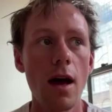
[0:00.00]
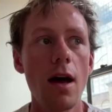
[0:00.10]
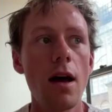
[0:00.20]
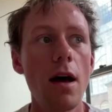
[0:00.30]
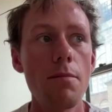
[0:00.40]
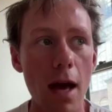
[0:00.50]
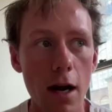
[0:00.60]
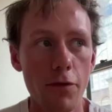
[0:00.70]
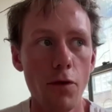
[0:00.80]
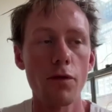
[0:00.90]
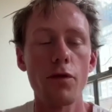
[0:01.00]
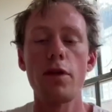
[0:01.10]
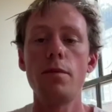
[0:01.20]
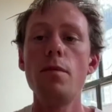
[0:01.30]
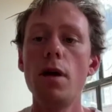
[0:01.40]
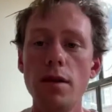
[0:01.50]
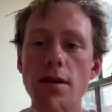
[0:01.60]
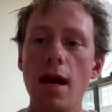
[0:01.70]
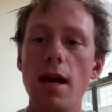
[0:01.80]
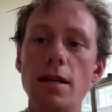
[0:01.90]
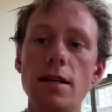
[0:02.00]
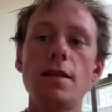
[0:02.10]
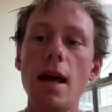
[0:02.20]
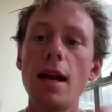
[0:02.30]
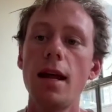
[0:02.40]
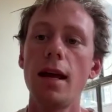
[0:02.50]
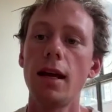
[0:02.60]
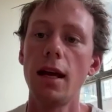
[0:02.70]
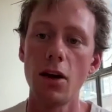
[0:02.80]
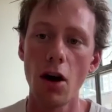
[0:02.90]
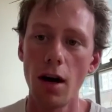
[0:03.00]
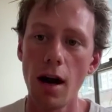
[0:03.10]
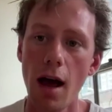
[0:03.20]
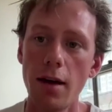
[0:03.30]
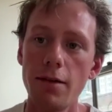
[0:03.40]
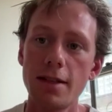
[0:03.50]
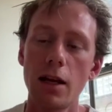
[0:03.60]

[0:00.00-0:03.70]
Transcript: a metaphor for the mundane setting in our lives.